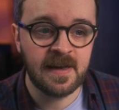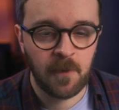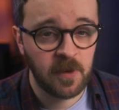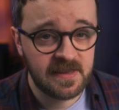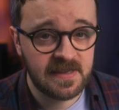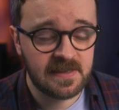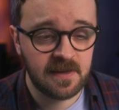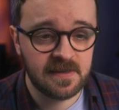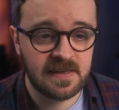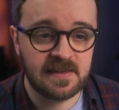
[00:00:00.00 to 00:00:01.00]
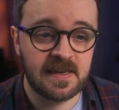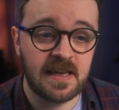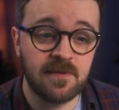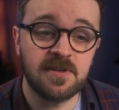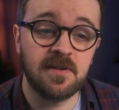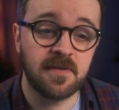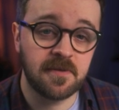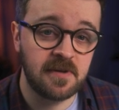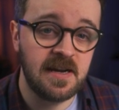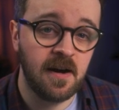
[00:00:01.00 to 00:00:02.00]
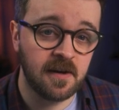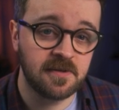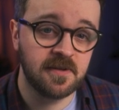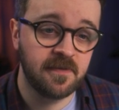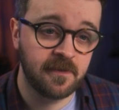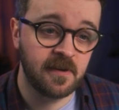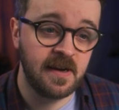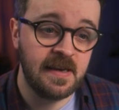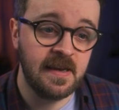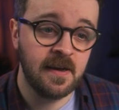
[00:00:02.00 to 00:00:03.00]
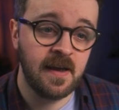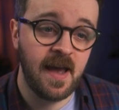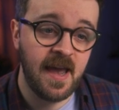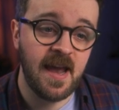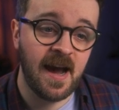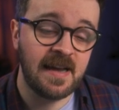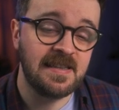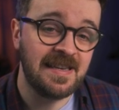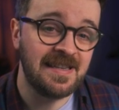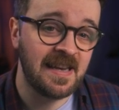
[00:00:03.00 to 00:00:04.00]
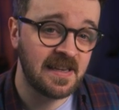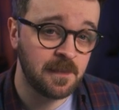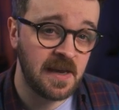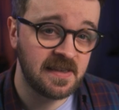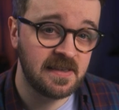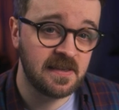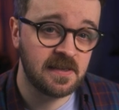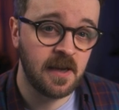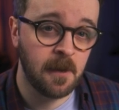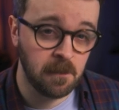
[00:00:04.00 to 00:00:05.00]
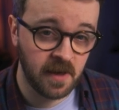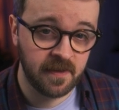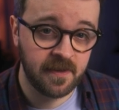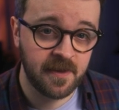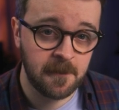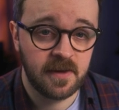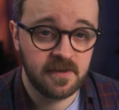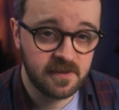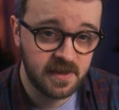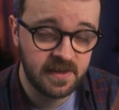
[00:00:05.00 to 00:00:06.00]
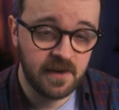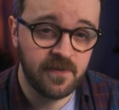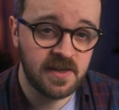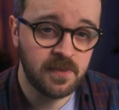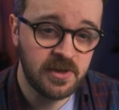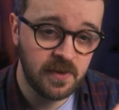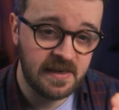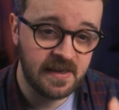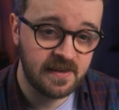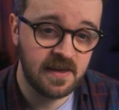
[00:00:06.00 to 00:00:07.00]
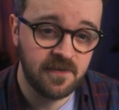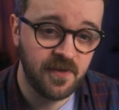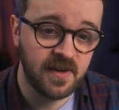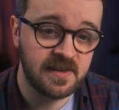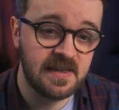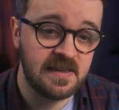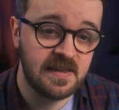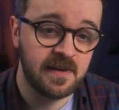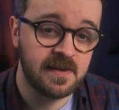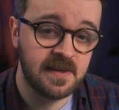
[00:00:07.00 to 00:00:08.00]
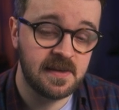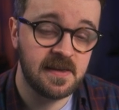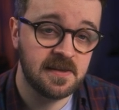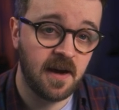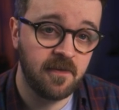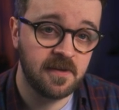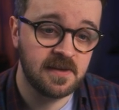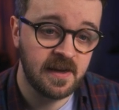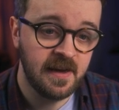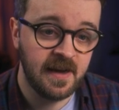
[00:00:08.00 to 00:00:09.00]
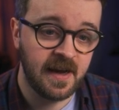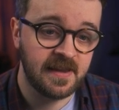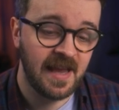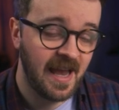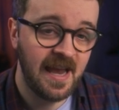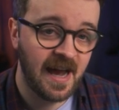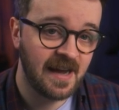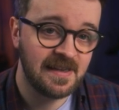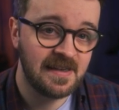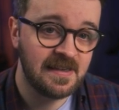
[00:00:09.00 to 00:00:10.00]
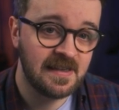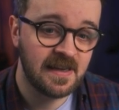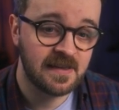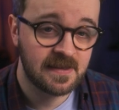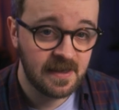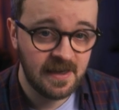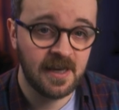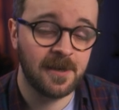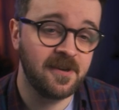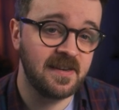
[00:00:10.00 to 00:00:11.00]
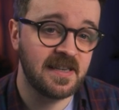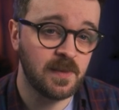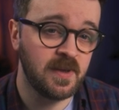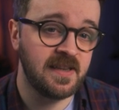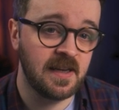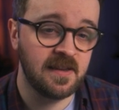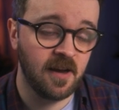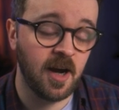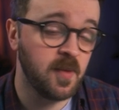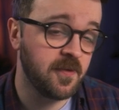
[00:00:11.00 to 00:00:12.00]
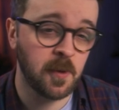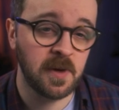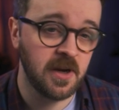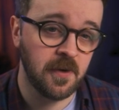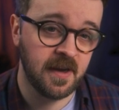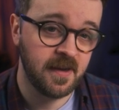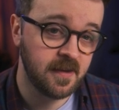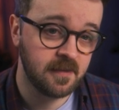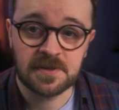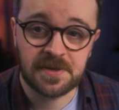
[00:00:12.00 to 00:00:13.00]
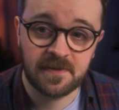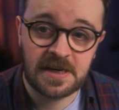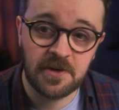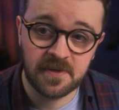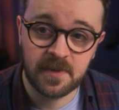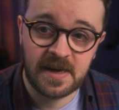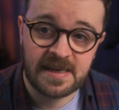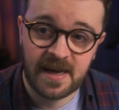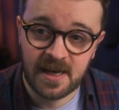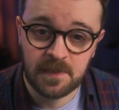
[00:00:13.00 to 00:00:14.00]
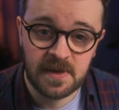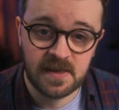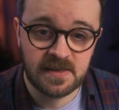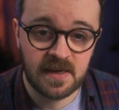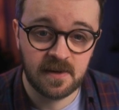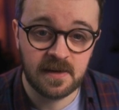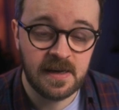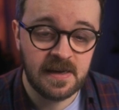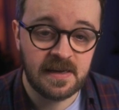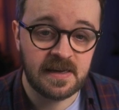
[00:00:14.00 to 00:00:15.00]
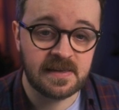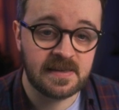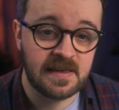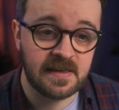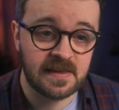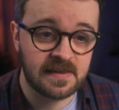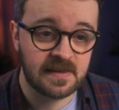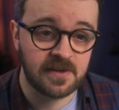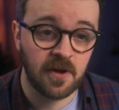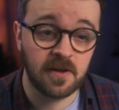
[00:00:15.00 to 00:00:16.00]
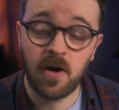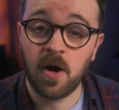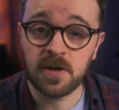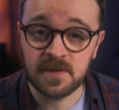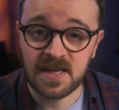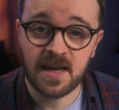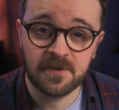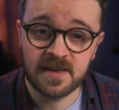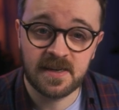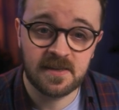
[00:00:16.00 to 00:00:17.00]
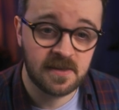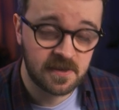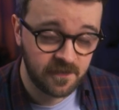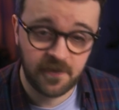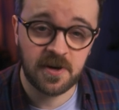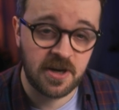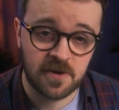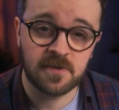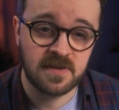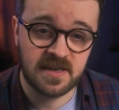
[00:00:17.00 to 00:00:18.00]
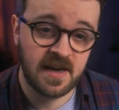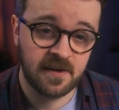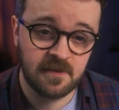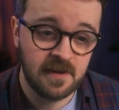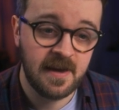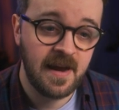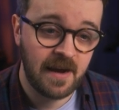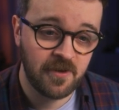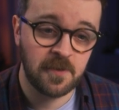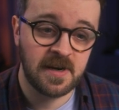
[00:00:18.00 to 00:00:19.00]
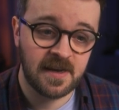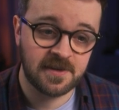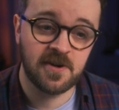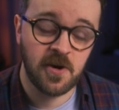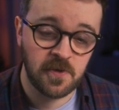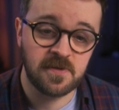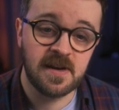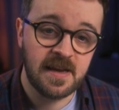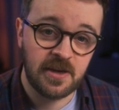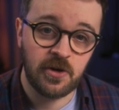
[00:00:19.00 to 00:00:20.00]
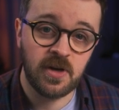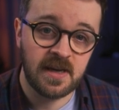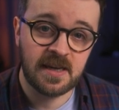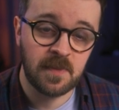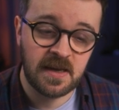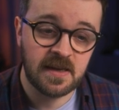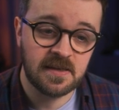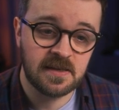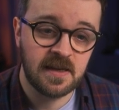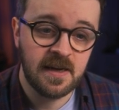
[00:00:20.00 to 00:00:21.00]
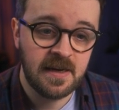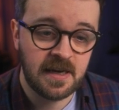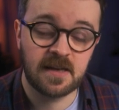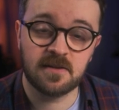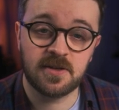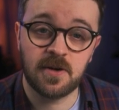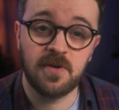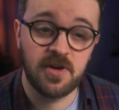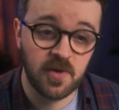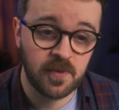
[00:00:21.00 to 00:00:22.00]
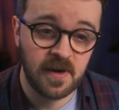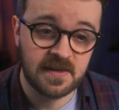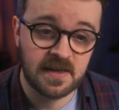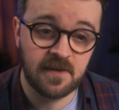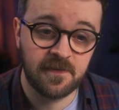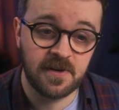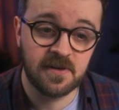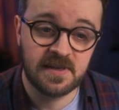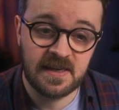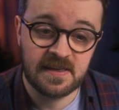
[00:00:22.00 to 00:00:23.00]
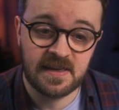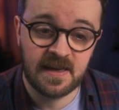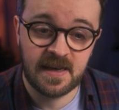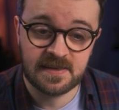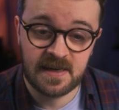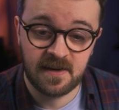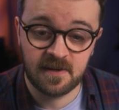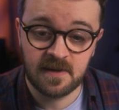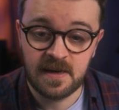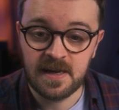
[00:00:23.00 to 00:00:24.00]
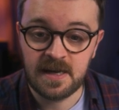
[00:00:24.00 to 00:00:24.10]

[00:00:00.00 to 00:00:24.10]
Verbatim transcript: And what this does is it gives you 300 free AI TTS messages a month. Now, there's a difference between the default TTS that this offers and the AI TTS, and I'm going to explain that now before we go ahead. So if I go over to my guide page here, you can see this is all auto-generated just for your own channel. Everyone has their own unique page. It'll show your pricing for your TTS here.